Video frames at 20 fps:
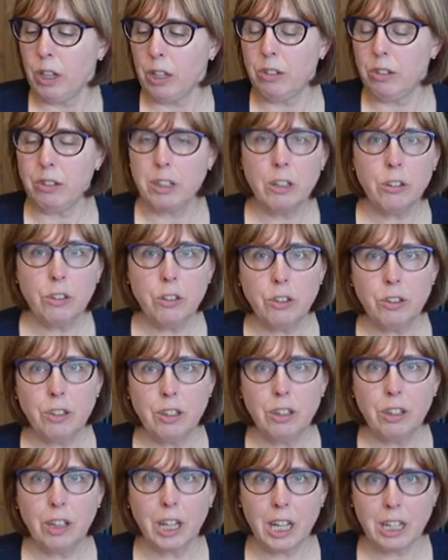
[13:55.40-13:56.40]
singles
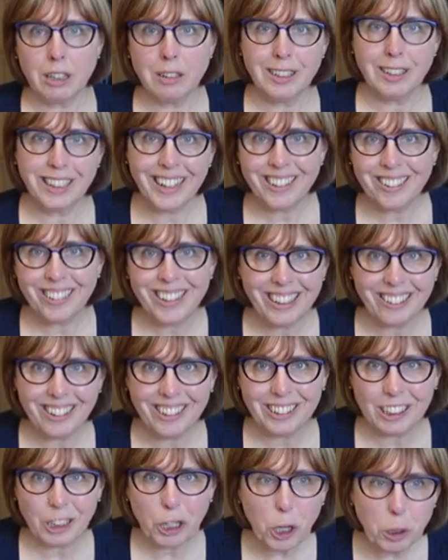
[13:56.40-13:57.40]
and together here
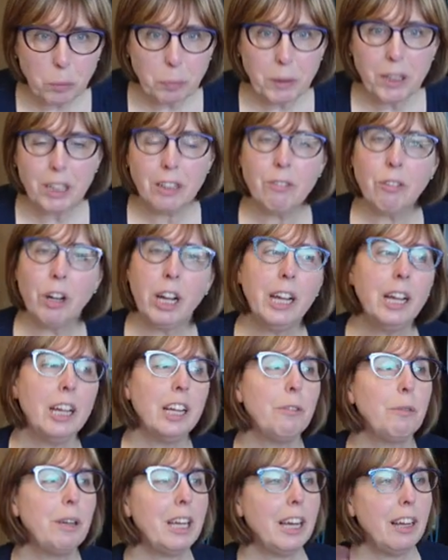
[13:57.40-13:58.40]
on the carpet, right?
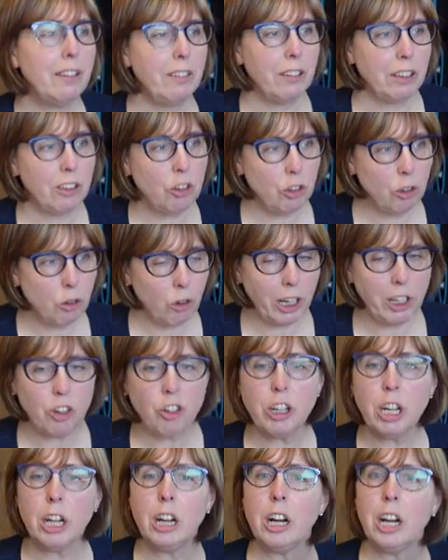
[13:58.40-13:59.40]
And then we had the gray
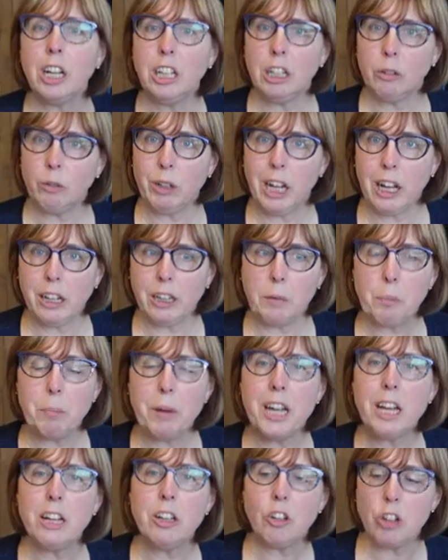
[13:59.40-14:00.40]
chair, and then we had the
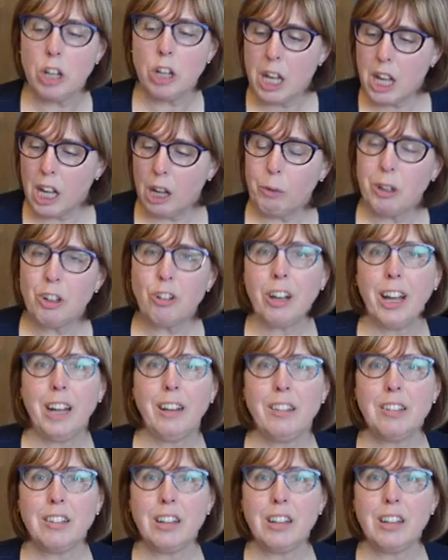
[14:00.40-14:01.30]
bench, and we tried